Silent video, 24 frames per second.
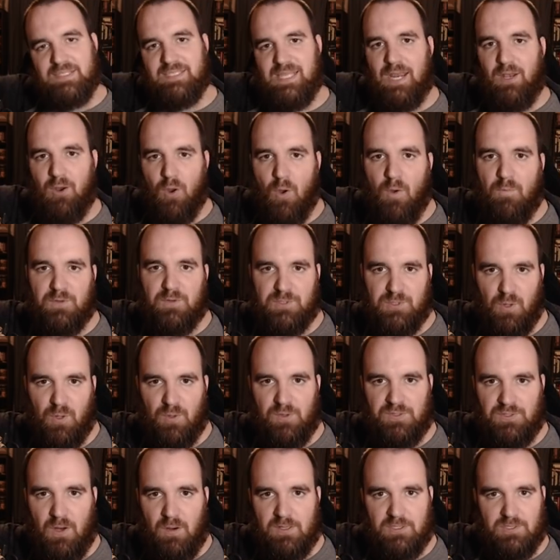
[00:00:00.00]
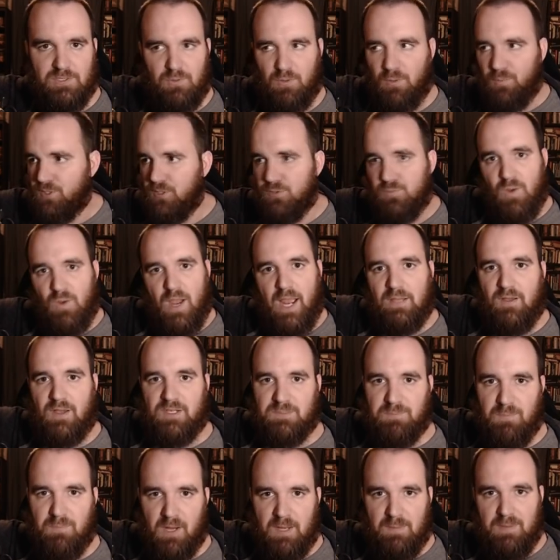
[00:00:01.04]
stayed home for Solo Star Wars Story, which is why it
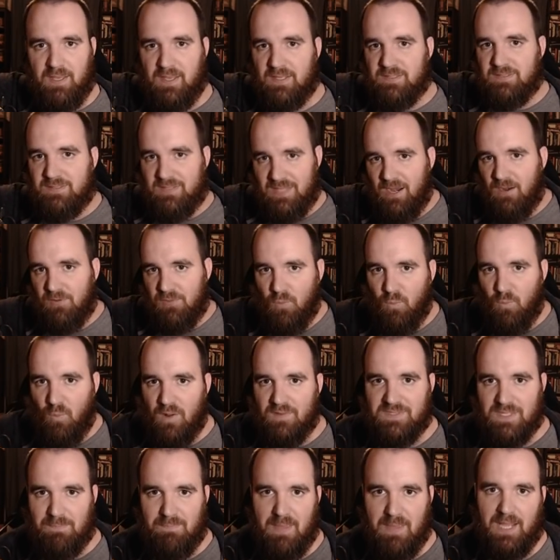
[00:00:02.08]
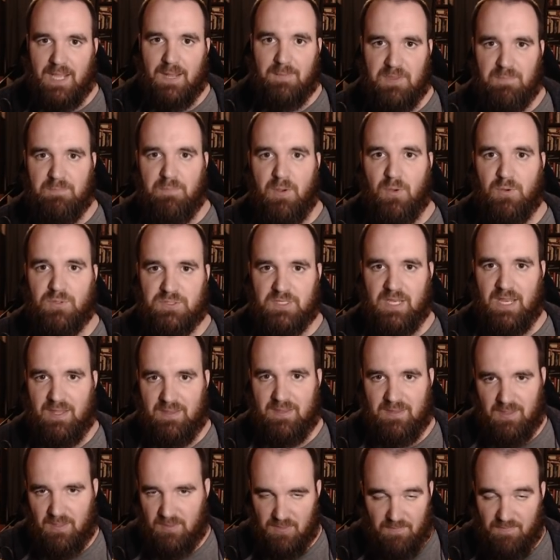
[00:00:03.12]
lost money because they are the ones that make up the most
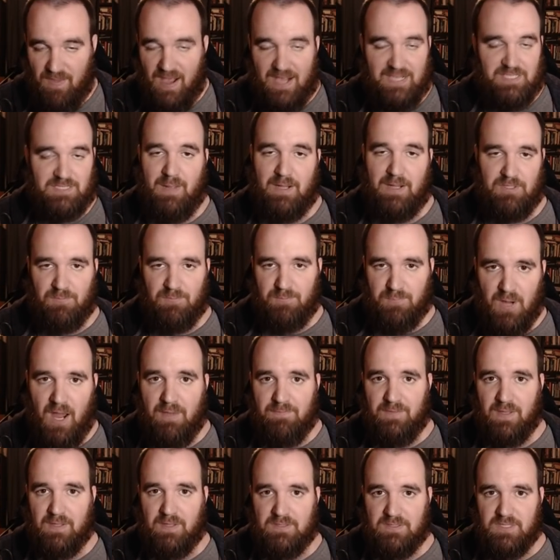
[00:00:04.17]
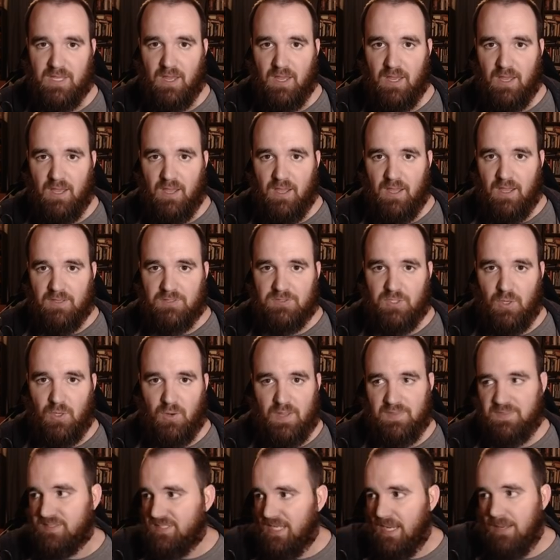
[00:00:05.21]
and the vast amount of profits. So
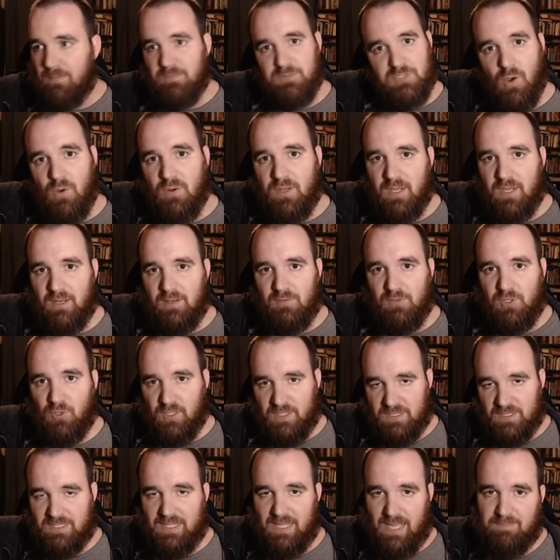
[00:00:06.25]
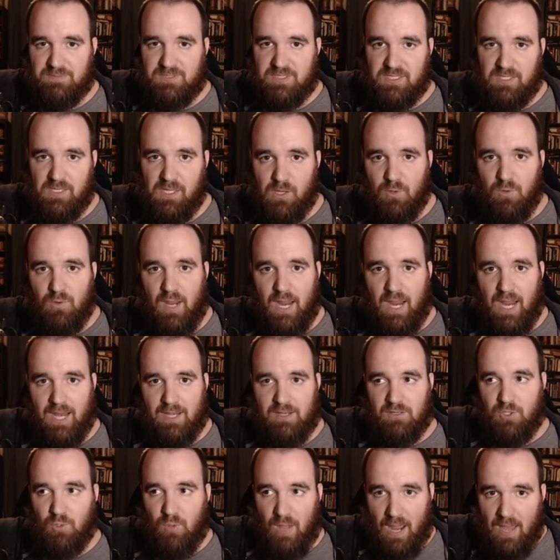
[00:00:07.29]
at the same token, you look at the MCU
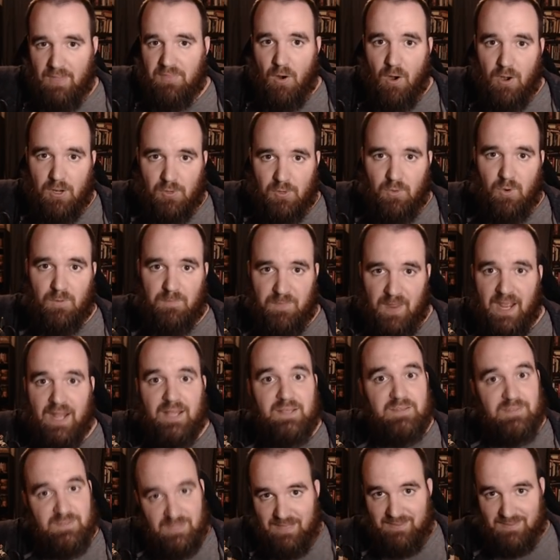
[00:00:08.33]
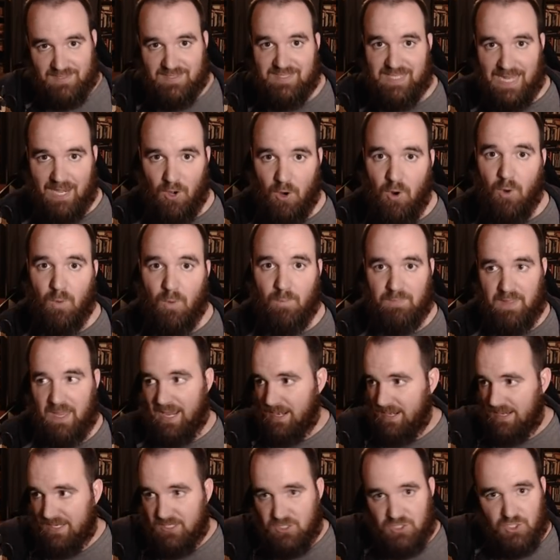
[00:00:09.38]
and you had the hardcore fans that stayed home, that
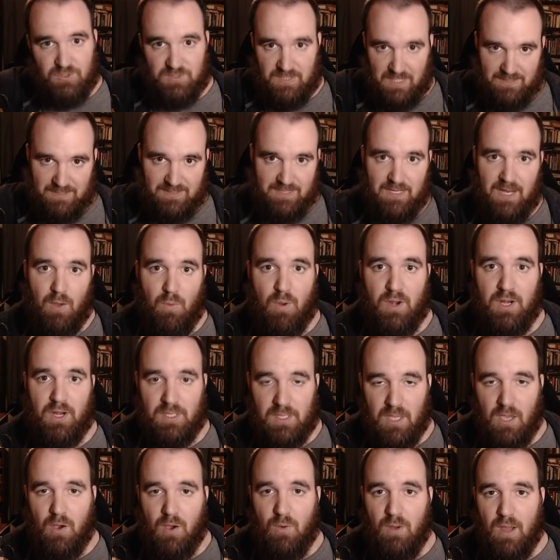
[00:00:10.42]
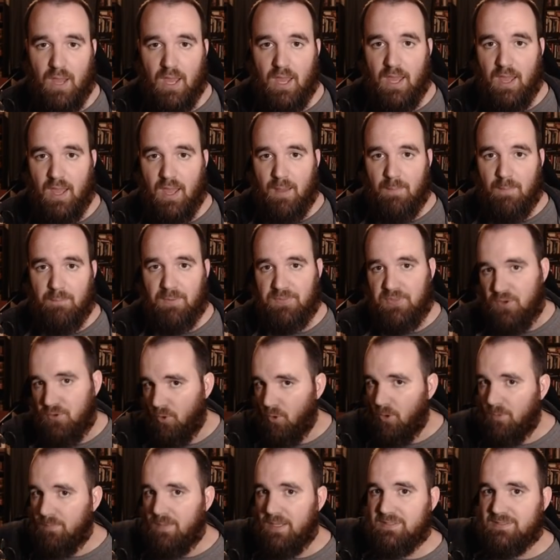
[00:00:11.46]
had issues, that did not want to go, but the
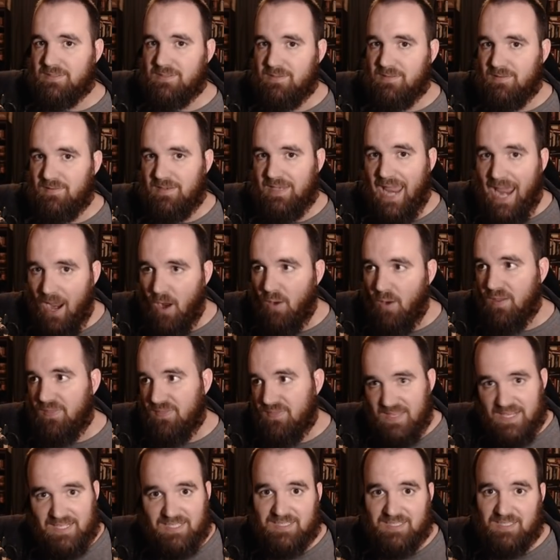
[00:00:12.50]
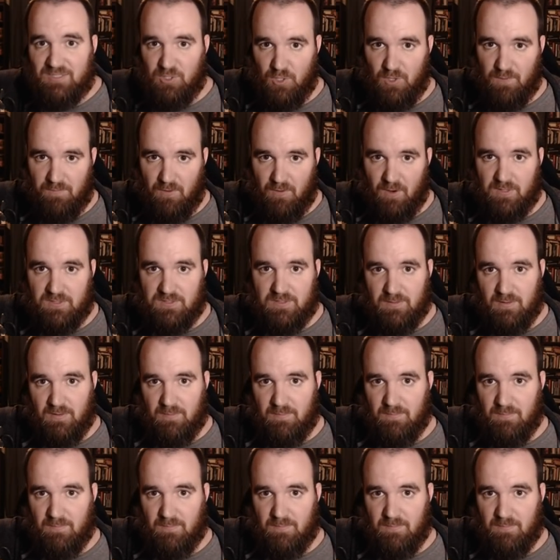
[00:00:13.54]
normies now in this universe